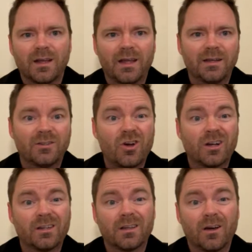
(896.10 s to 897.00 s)
and
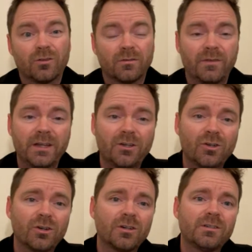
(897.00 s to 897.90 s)
talk to other
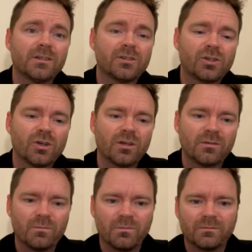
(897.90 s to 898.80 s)
vendors and show you